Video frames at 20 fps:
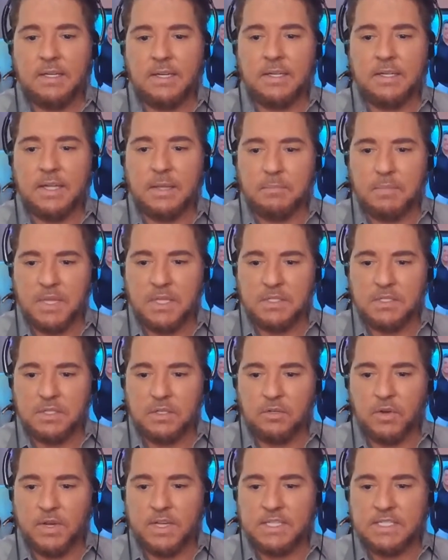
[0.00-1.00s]
Uh, that means
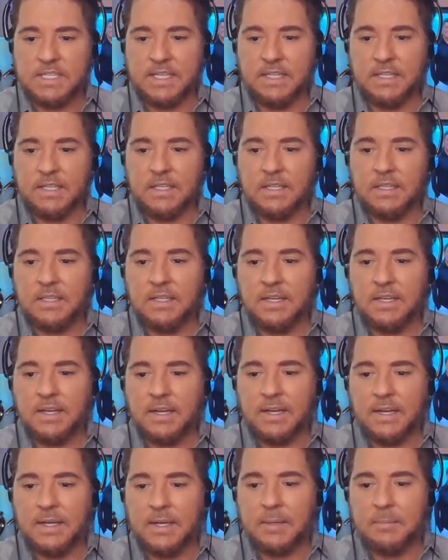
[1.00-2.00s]
a great deal.
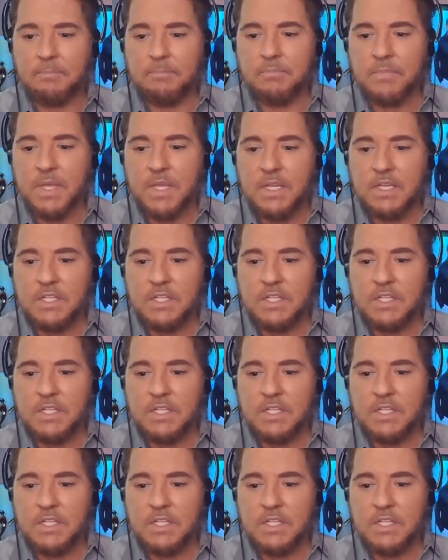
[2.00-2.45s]
Um,